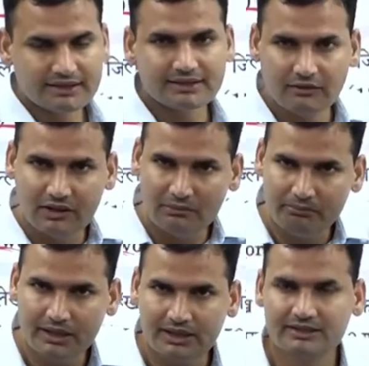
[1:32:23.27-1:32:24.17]
Yes,
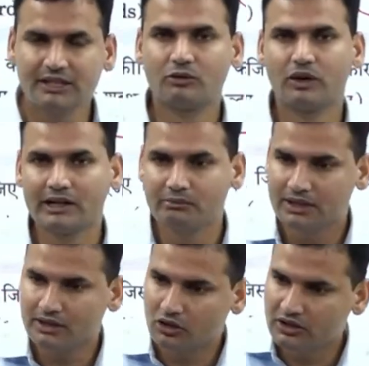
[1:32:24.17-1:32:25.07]
development is required,
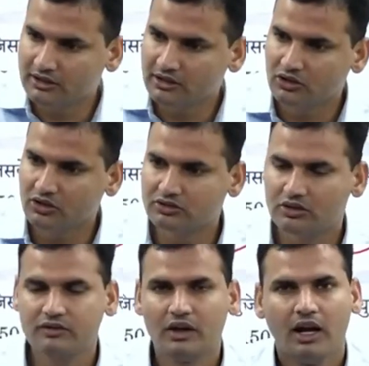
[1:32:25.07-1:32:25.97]
but not at the
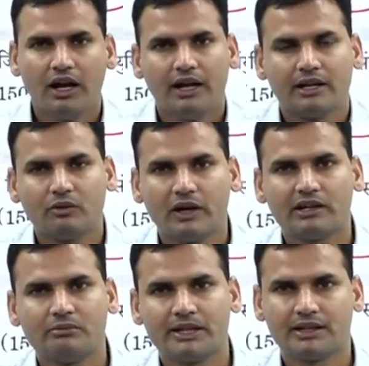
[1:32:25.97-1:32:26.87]
cost of
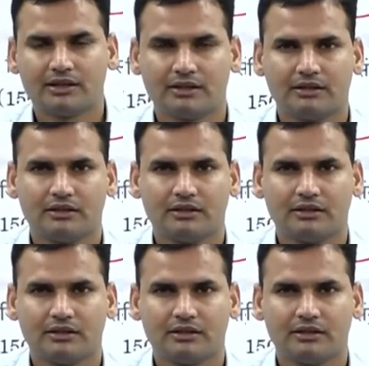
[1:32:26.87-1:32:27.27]
environment.